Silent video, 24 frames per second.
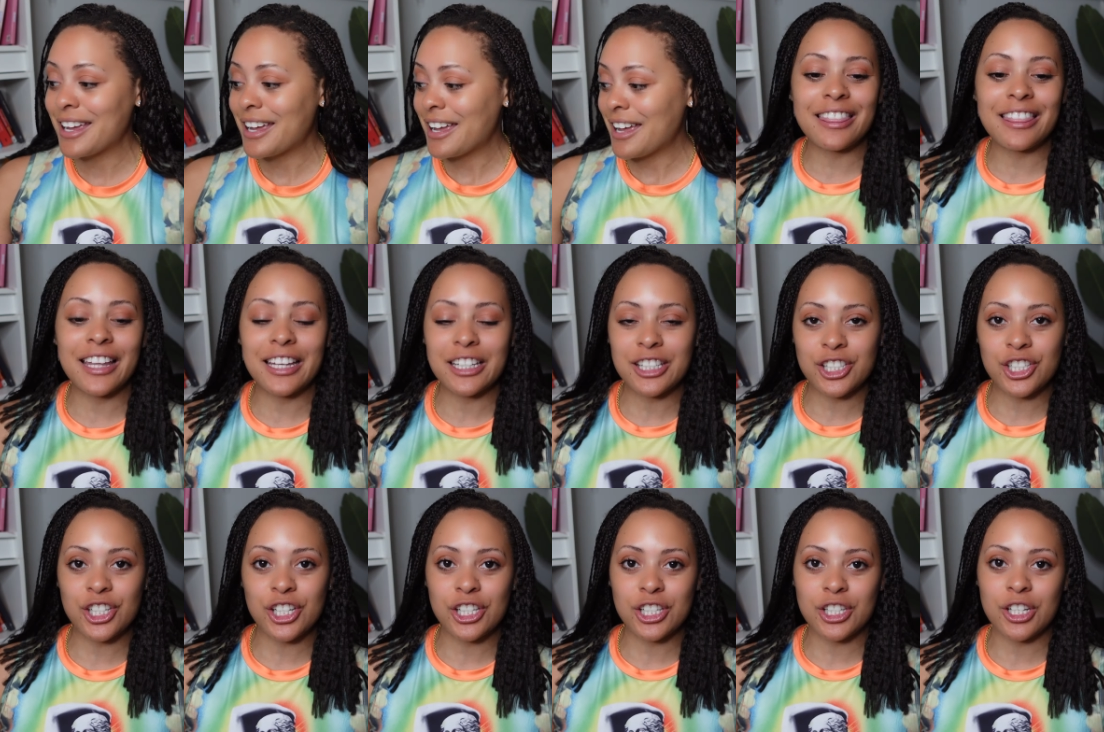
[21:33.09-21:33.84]

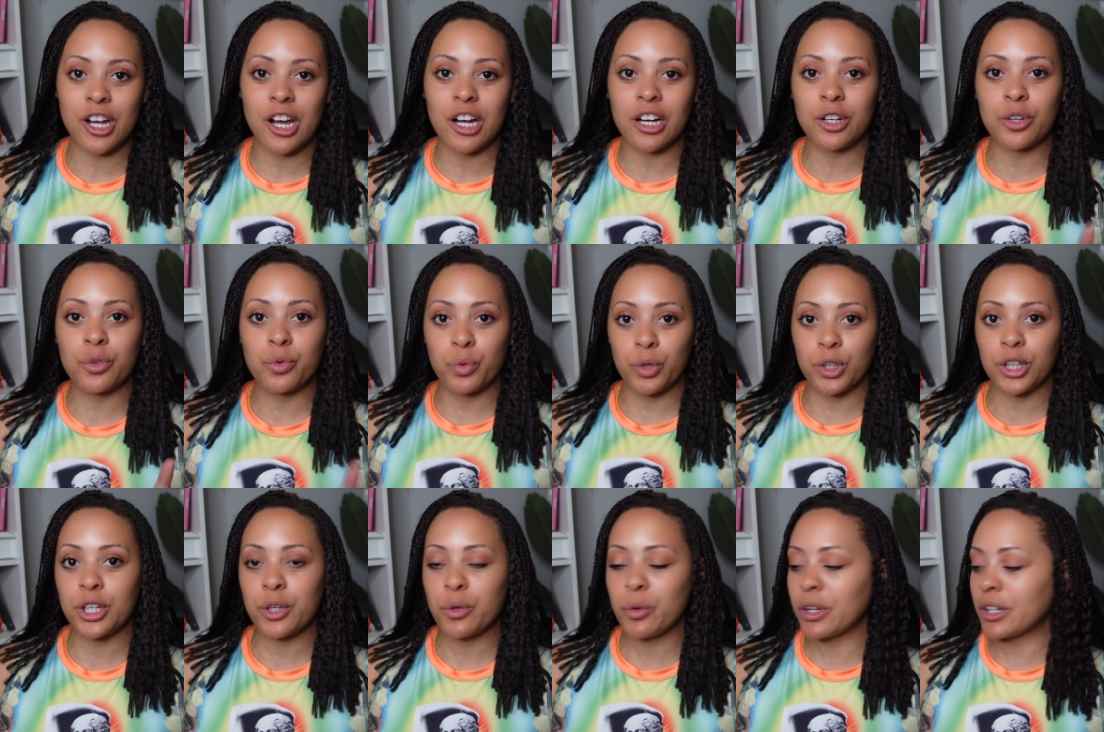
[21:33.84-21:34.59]
Let's just talk
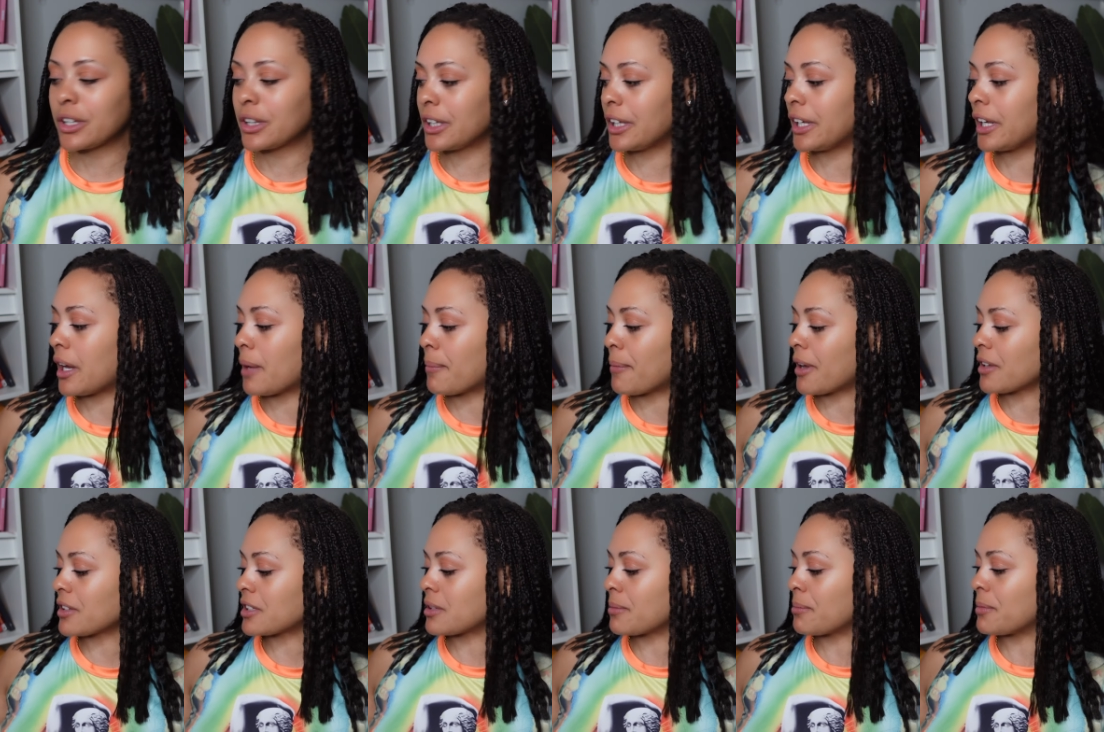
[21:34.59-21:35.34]
really quickly
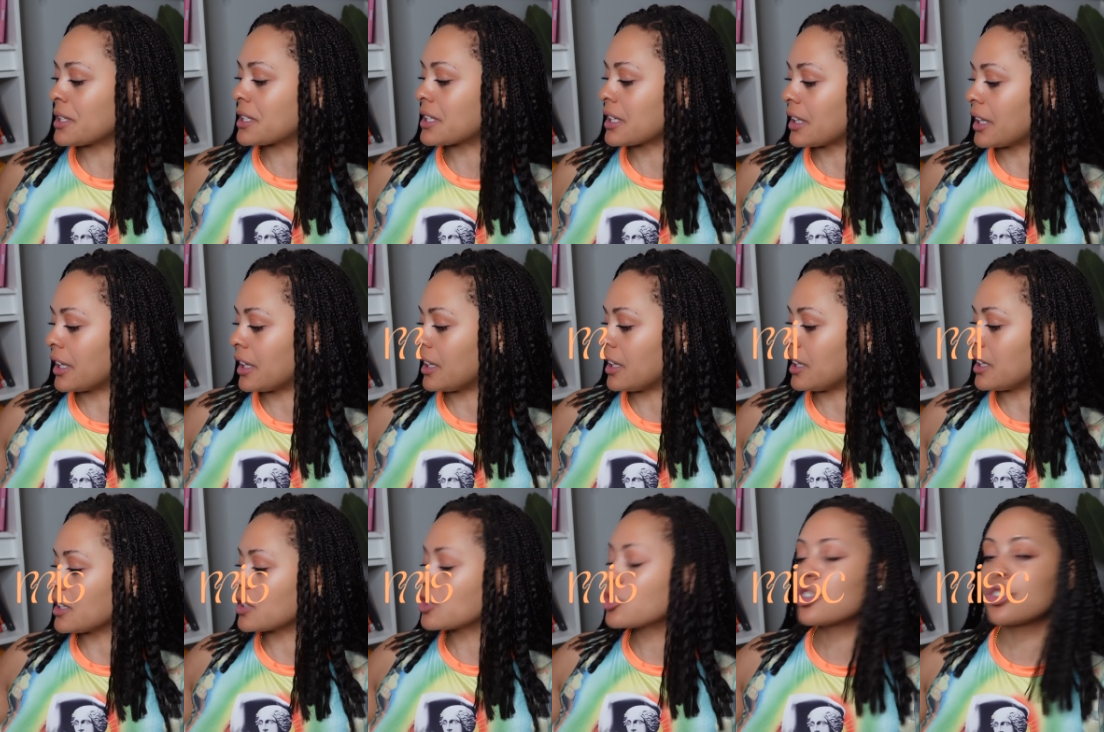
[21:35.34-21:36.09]
about some
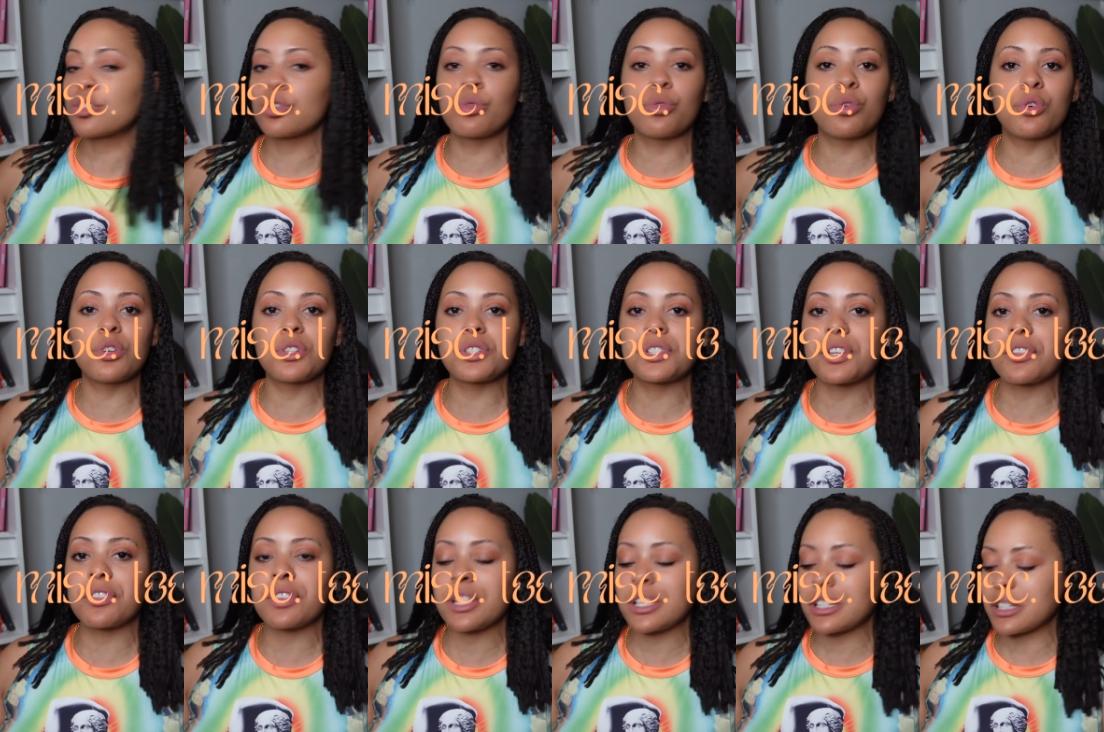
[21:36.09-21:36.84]
miscellaneous tools
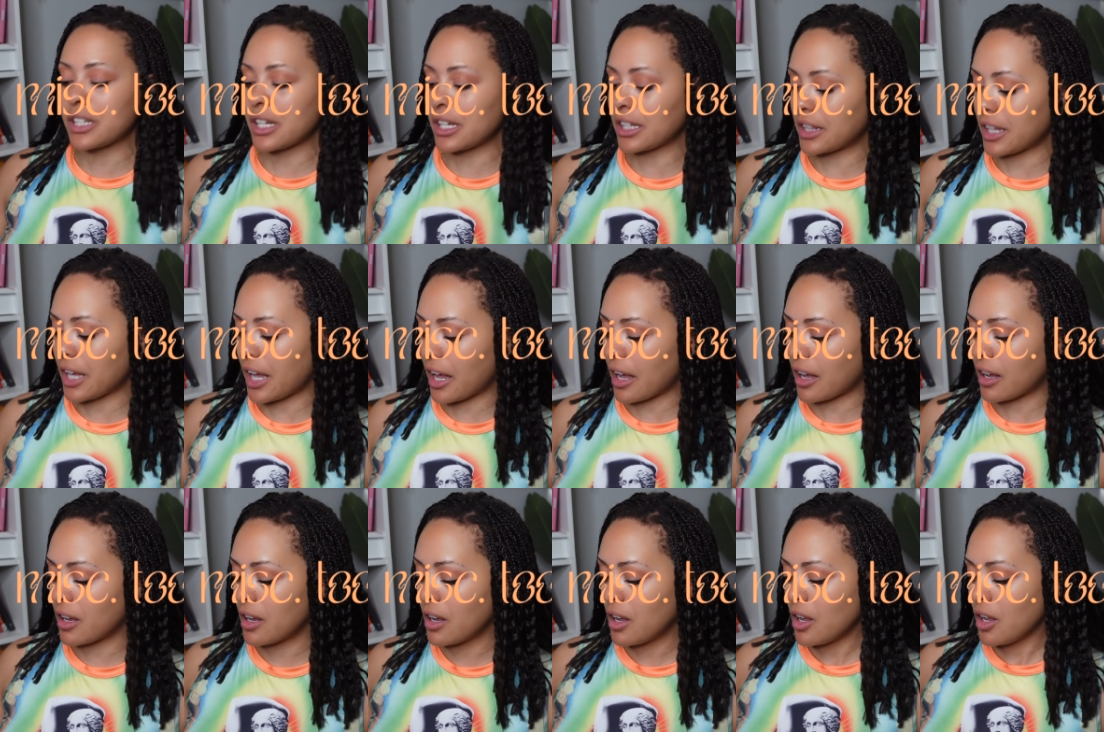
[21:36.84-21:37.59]
and things like
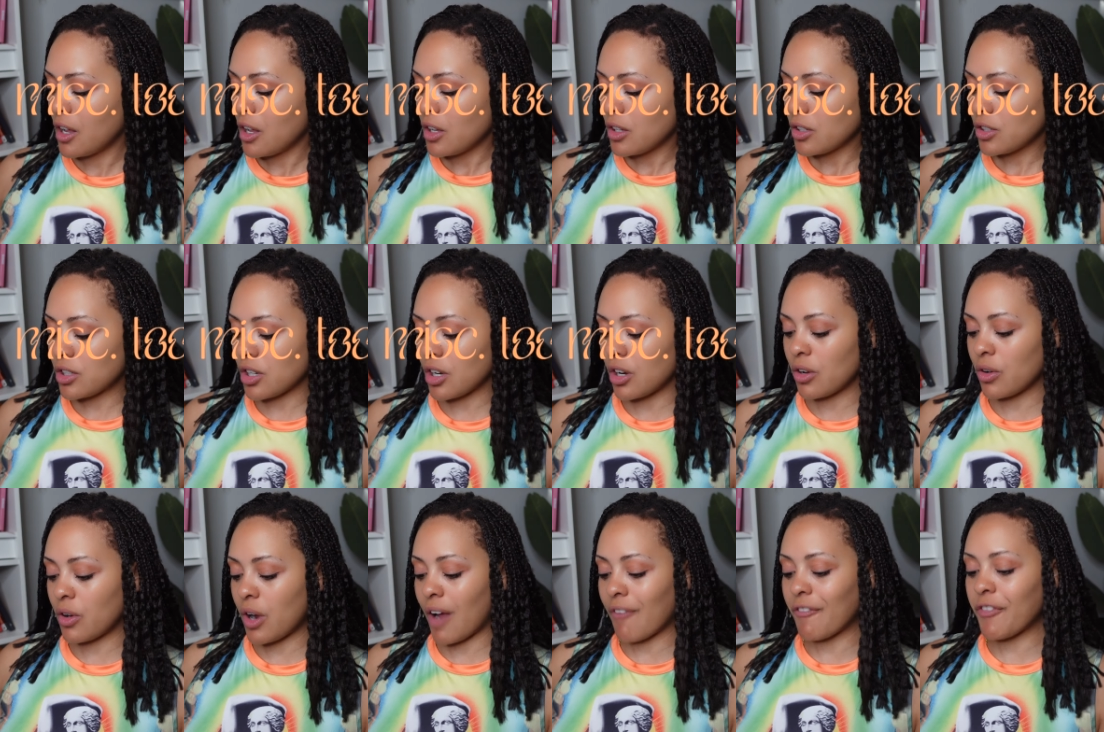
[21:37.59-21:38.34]
that.
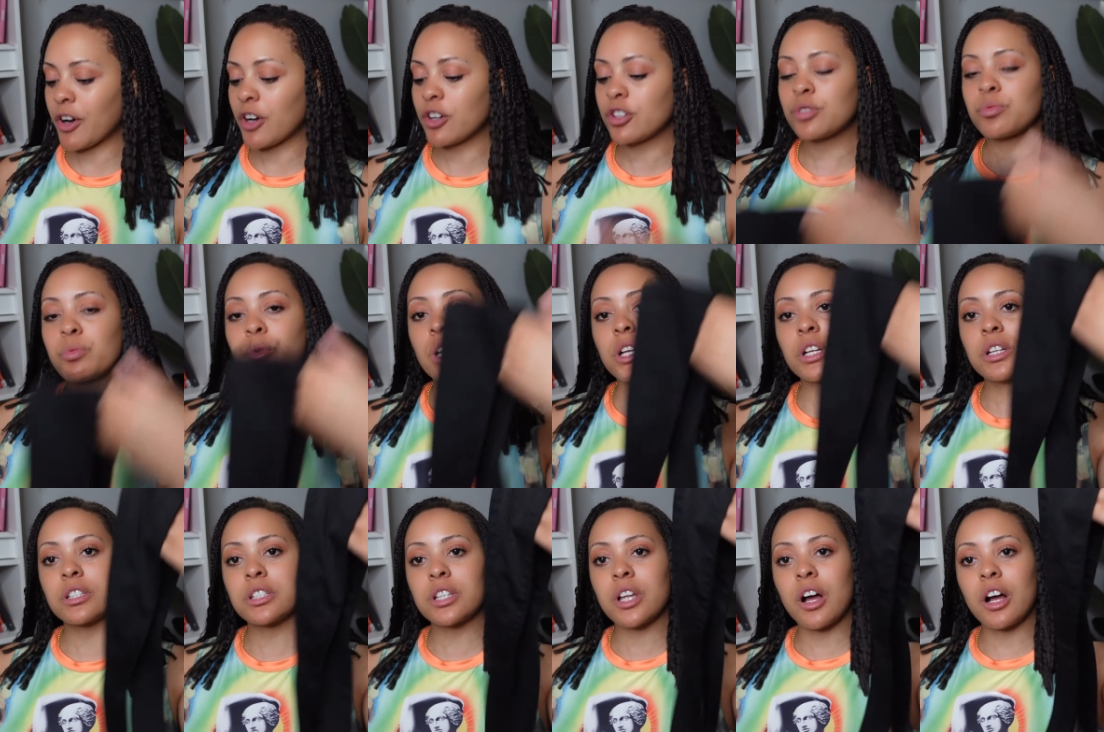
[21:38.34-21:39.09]
So I first
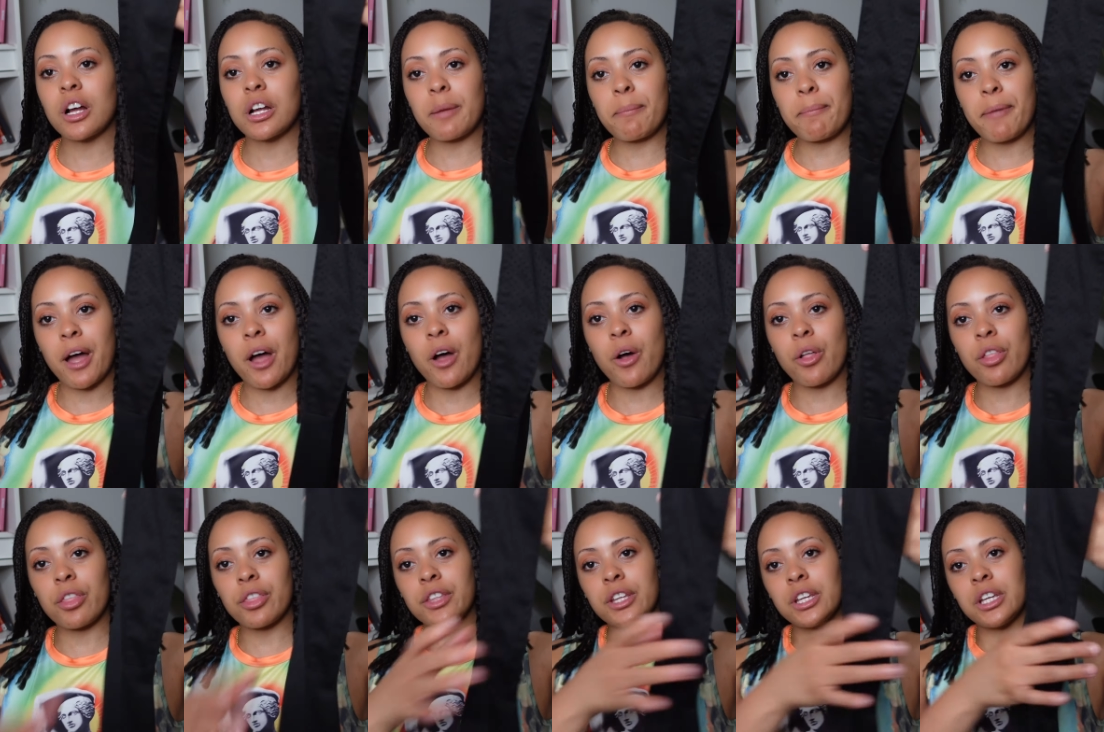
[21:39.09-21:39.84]
want to talk
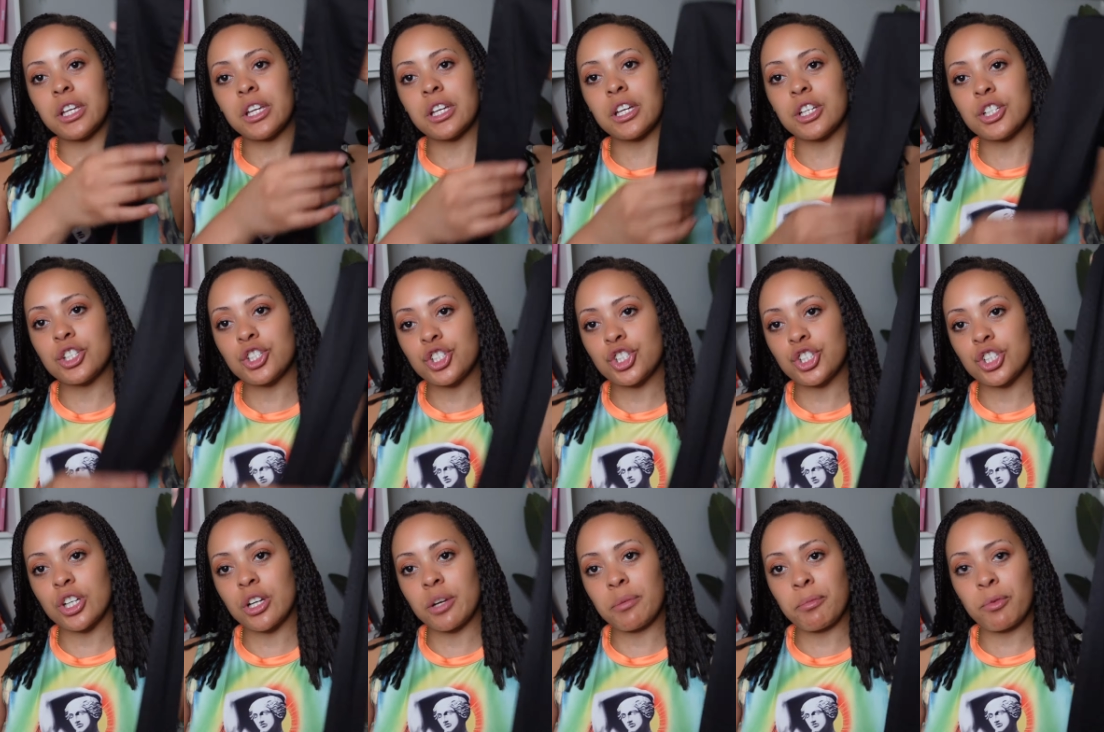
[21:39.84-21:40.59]
about the
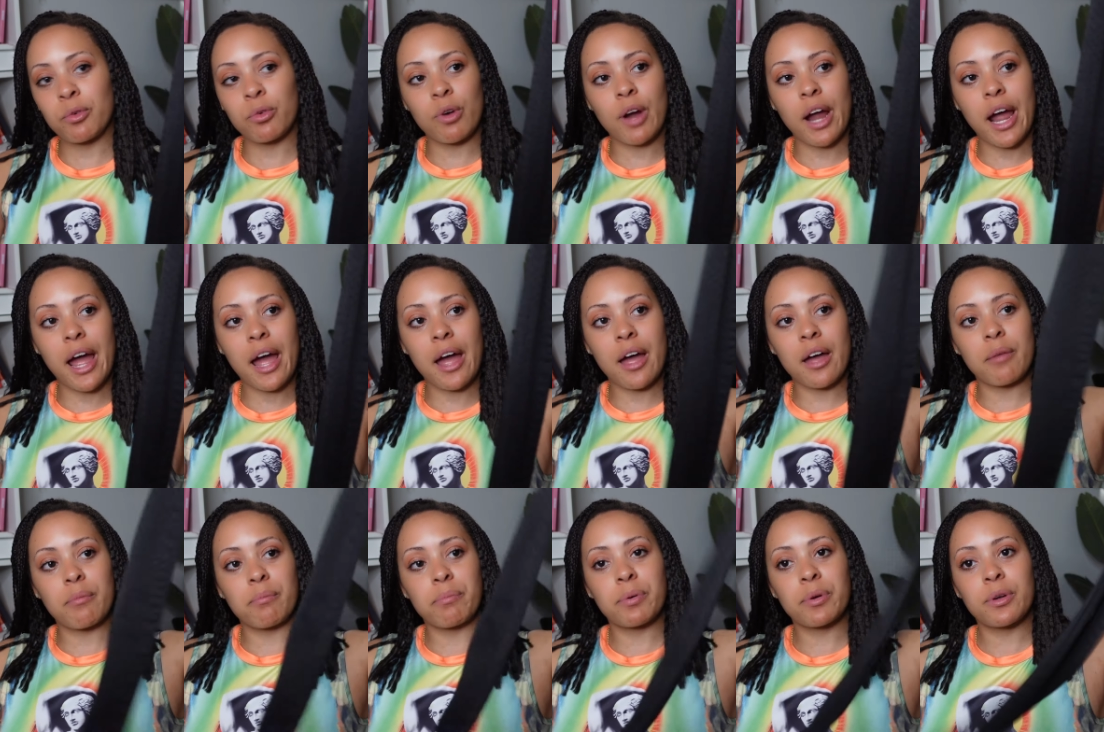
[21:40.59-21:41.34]
gym
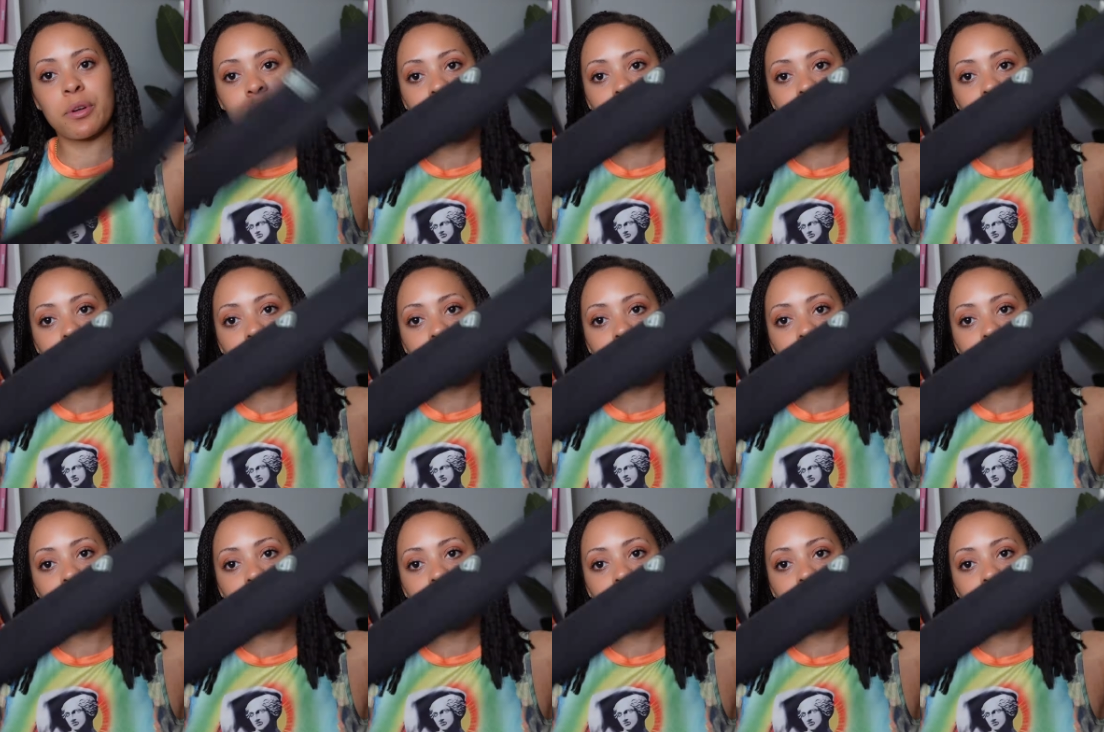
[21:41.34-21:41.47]
wrap.